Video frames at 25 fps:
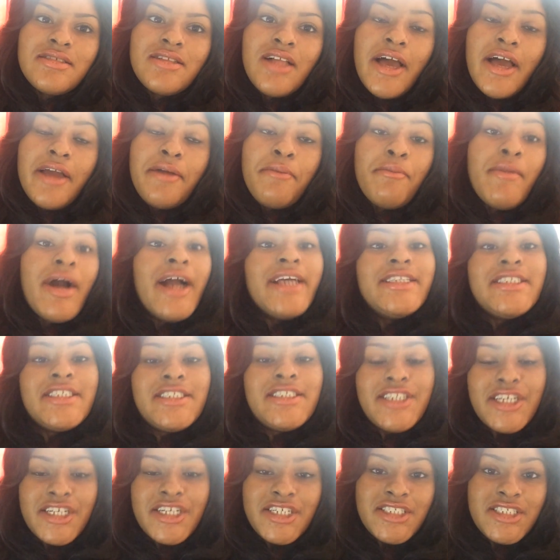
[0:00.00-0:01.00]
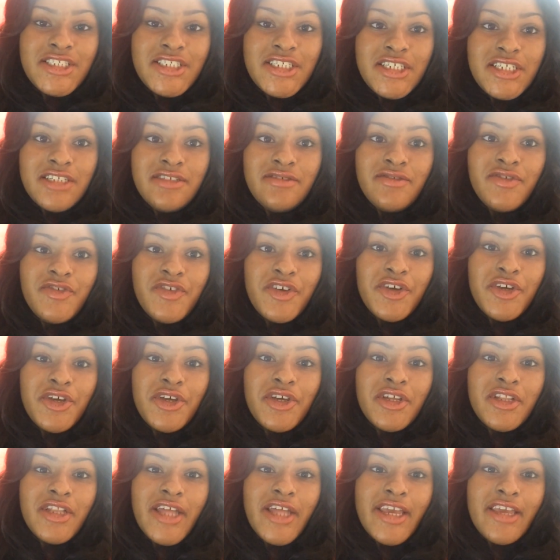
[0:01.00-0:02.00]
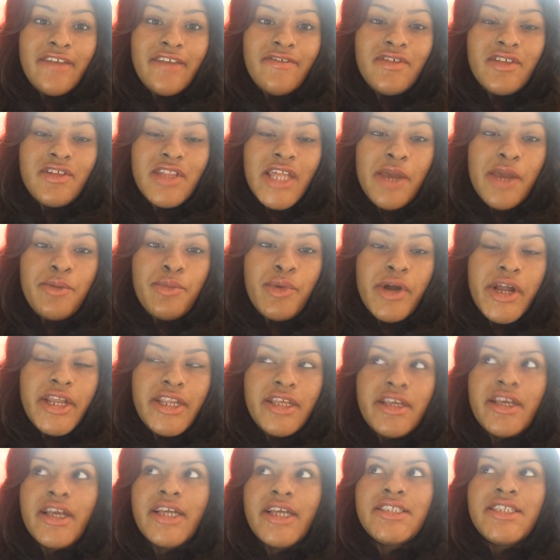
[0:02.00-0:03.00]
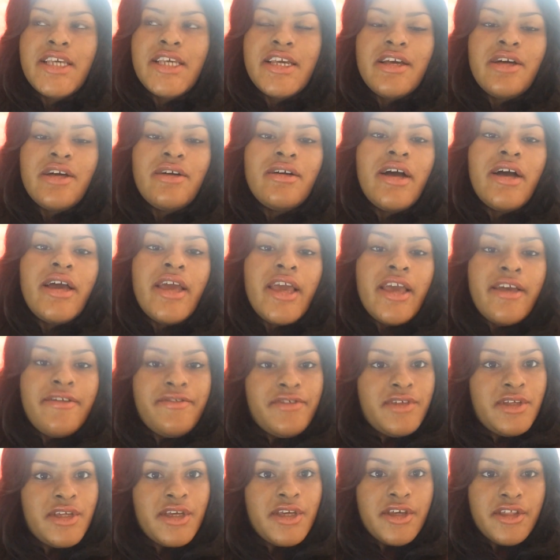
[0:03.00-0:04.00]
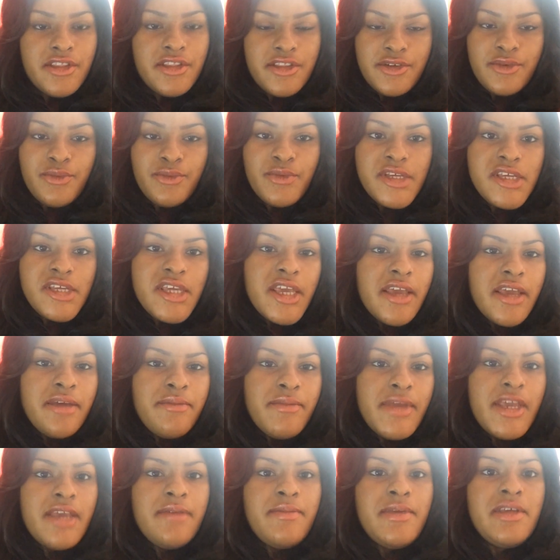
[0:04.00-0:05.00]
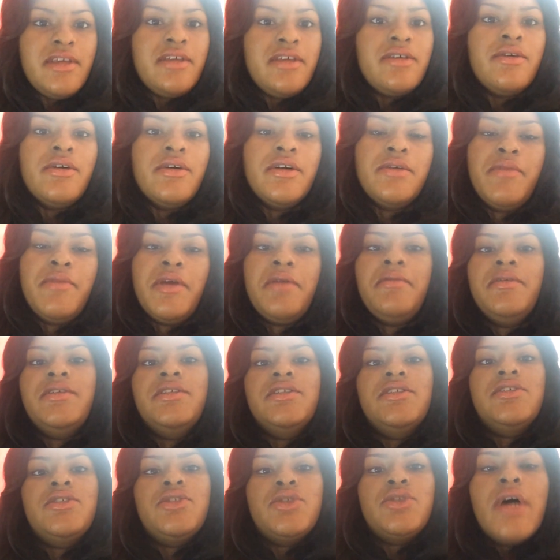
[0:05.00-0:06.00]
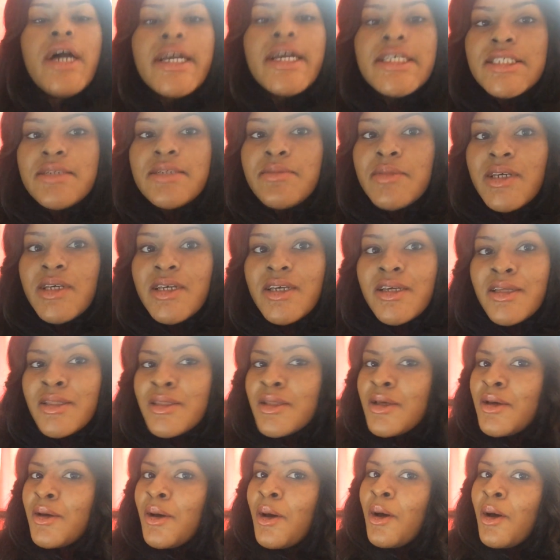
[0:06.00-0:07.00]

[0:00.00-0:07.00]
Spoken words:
Like, my suggestion for, like, if you like partying, I say go out every other weekend maybe, or maybe just twice a month